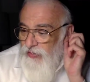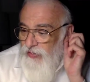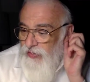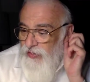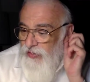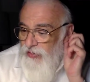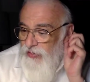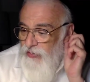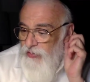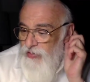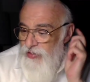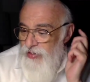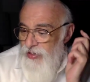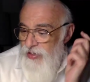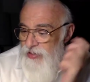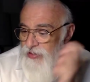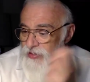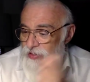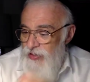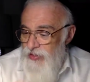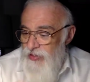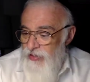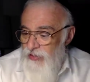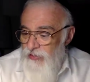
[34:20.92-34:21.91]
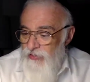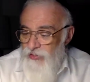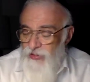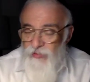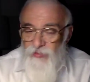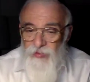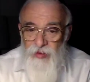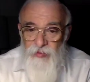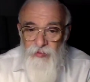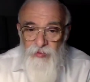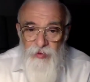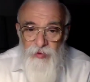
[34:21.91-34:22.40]
I don't know who says this, I don't
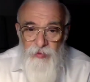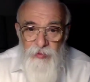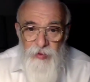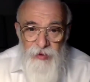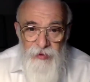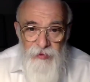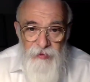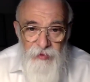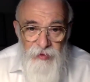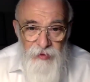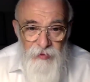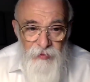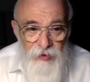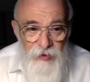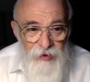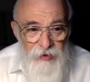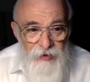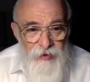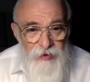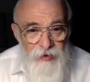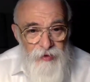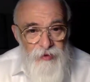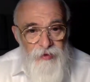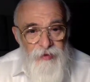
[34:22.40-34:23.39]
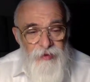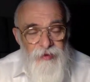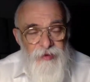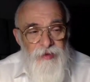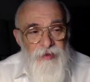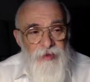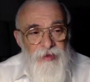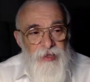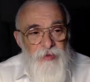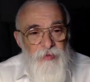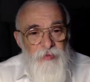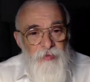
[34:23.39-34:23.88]
remember, but one of the
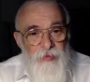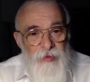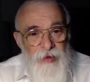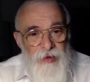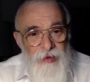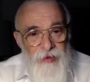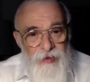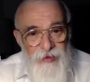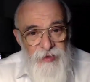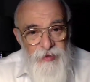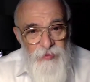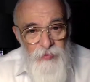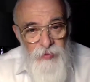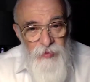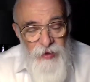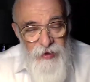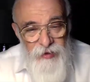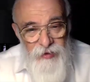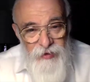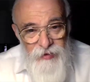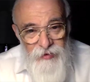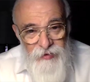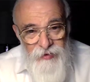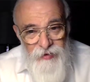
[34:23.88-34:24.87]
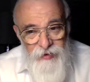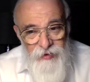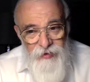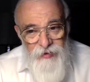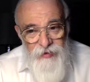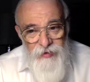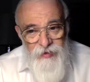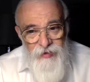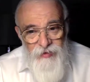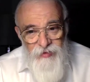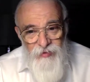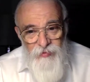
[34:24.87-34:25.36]
in explaining the
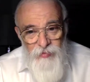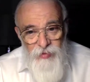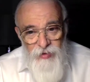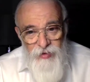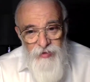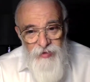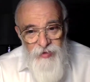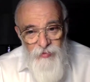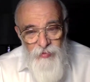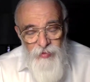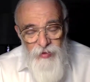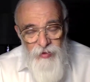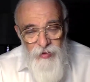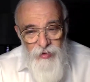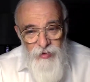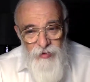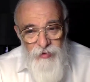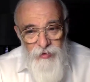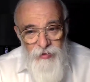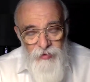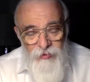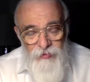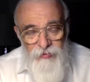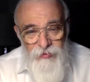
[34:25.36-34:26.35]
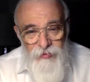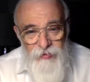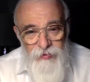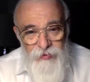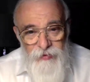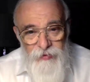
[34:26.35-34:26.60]
Isra of Basa B'cholov,